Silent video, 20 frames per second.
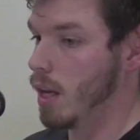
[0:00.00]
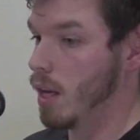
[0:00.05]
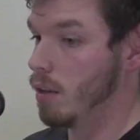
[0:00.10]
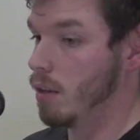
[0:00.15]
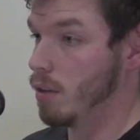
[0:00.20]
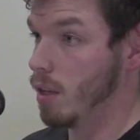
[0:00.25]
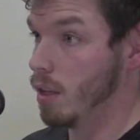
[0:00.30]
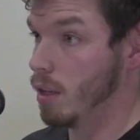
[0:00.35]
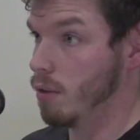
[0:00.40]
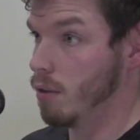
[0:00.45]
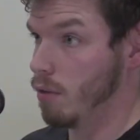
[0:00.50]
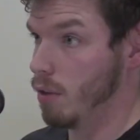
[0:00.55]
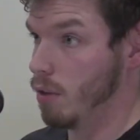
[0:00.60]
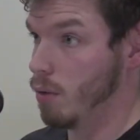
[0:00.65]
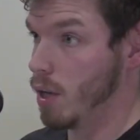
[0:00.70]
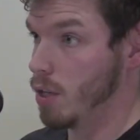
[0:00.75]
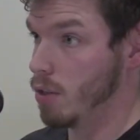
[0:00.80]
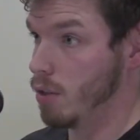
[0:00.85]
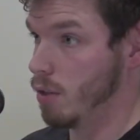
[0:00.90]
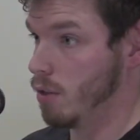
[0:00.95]
And thank you for the
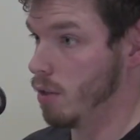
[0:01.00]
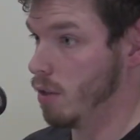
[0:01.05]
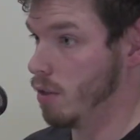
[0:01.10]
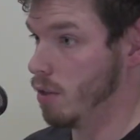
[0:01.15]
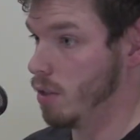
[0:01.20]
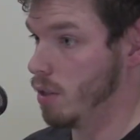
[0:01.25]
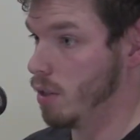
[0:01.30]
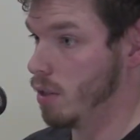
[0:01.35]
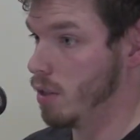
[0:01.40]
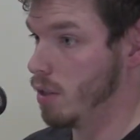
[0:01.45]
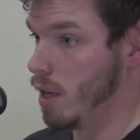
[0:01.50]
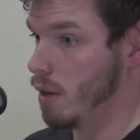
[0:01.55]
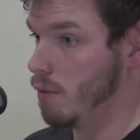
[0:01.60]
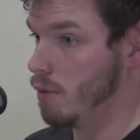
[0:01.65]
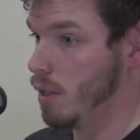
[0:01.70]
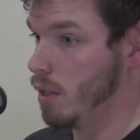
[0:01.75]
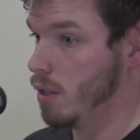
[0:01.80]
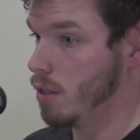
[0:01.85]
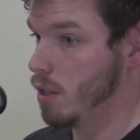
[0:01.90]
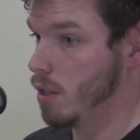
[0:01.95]
question, because
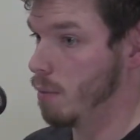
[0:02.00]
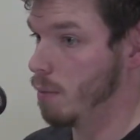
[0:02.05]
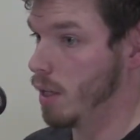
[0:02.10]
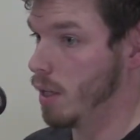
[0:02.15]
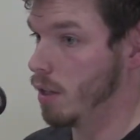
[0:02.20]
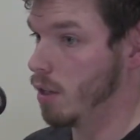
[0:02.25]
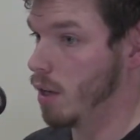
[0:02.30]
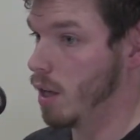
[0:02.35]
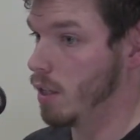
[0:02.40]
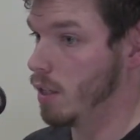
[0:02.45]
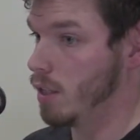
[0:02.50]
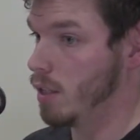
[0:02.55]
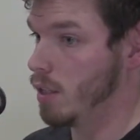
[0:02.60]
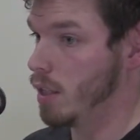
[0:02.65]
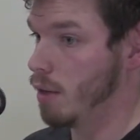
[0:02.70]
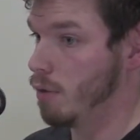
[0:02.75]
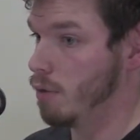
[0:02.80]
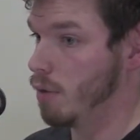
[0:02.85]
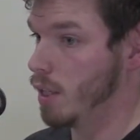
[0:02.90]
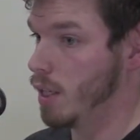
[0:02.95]
safety is something I
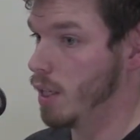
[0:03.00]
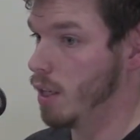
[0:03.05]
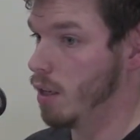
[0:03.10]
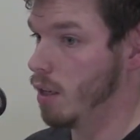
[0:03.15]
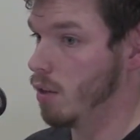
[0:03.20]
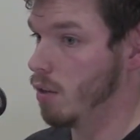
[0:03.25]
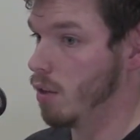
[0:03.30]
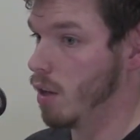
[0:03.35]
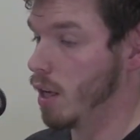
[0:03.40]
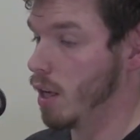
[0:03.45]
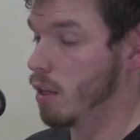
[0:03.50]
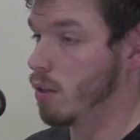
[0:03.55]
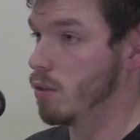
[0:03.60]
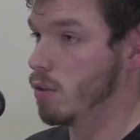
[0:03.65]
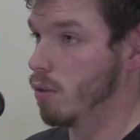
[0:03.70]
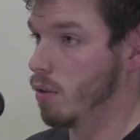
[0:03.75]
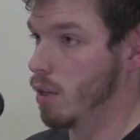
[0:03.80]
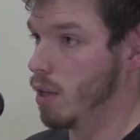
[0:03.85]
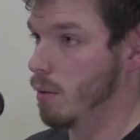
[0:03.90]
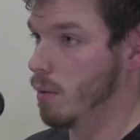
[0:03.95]
definitely like
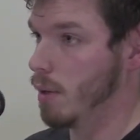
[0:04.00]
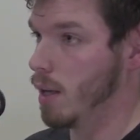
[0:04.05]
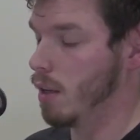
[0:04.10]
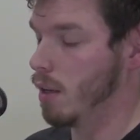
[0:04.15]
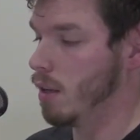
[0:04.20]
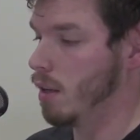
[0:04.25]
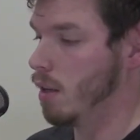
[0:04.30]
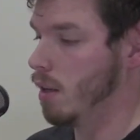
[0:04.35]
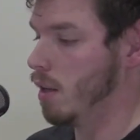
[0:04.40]
talking about.